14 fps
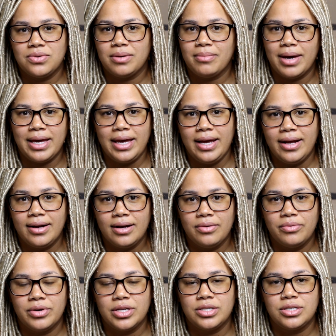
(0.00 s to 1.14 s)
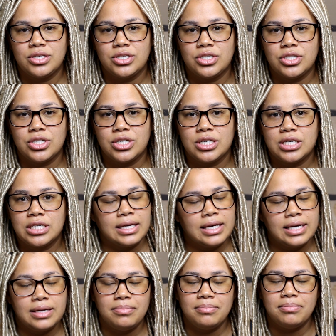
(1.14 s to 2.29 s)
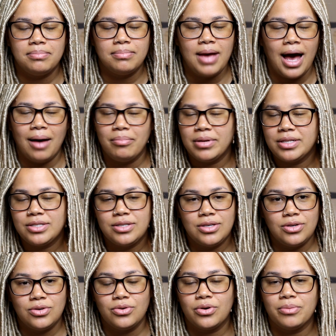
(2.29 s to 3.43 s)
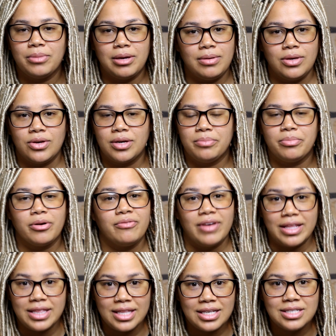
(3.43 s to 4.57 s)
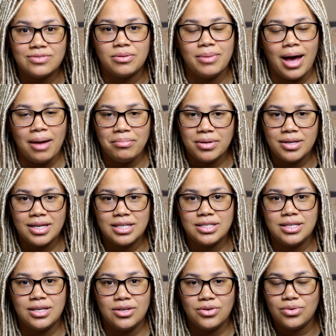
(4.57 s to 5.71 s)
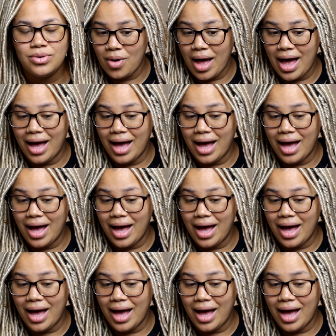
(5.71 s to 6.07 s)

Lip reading: doing my hair, which could happen to you, or maybe you can prevent this from happening to you.